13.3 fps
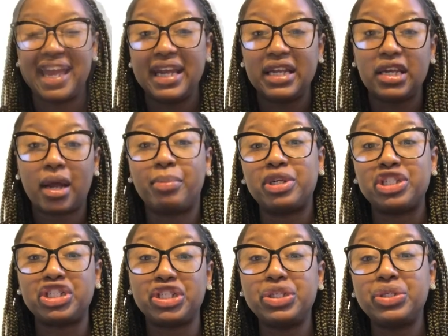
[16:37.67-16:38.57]
Number
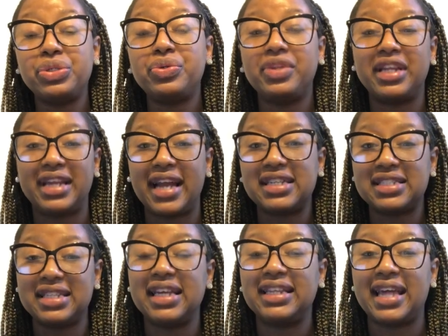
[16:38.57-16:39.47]
two, the next
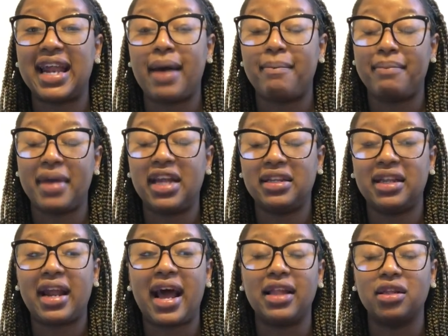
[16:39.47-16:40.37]
thing that I made
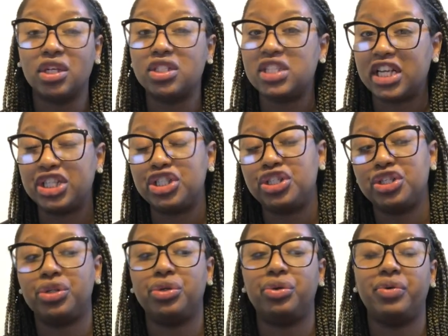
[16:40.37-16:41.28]
that I looked
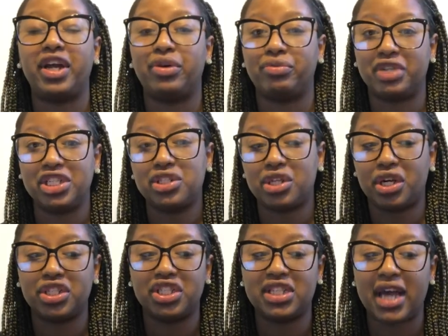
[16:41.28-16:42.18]
into and
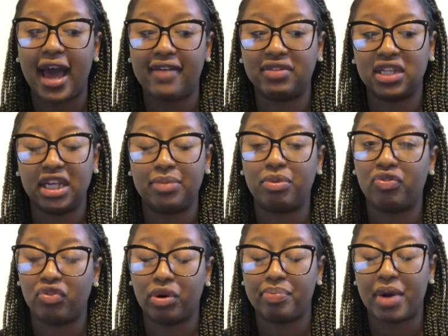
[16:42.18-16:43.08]
researched heavily
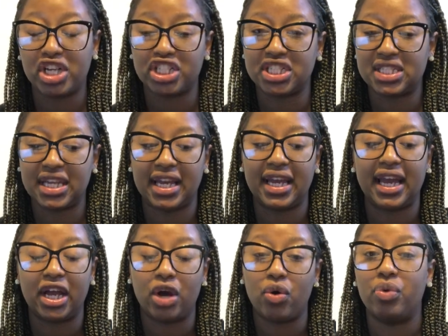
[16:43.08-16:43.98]
before purchasing
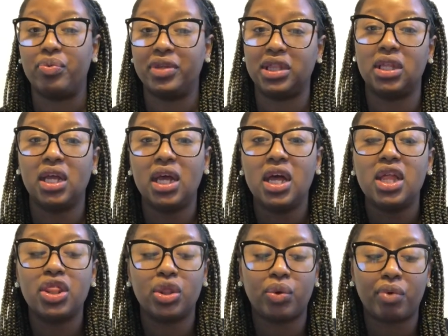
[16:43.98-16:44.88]
and going with
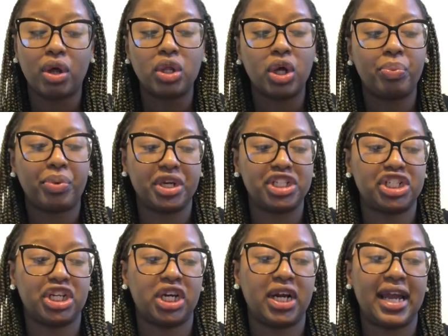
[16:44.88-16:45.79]
the Rollo
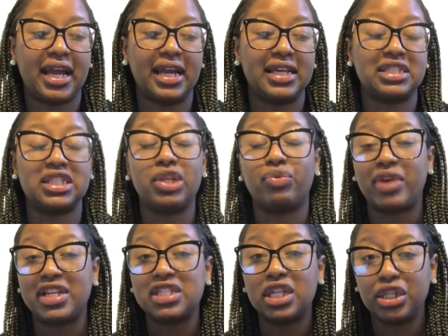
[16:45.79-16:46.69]
printer is the
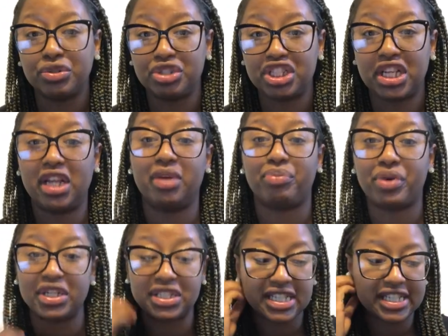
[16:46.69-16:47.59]
resolution and
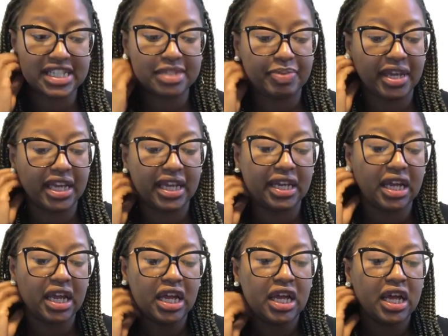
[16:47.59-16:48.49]
printing speed.
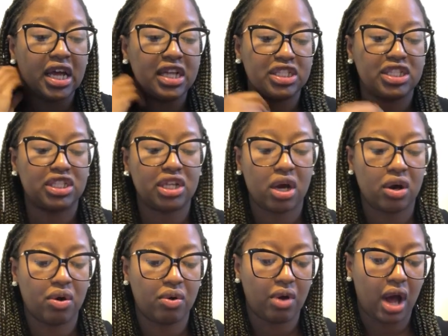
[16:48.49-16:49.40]

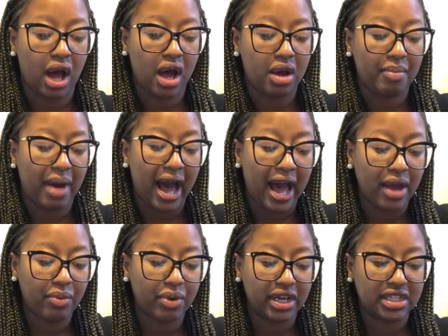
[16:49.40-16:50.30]
So um, I
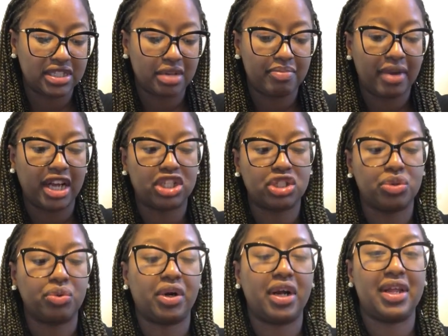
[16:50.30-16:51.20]
wanted to make
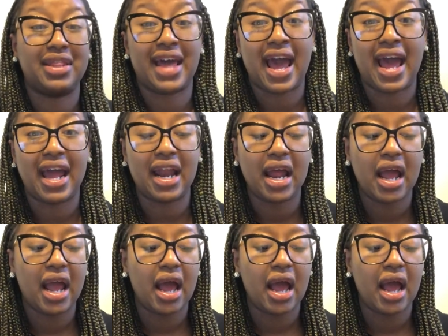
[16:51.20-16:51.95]
sure that,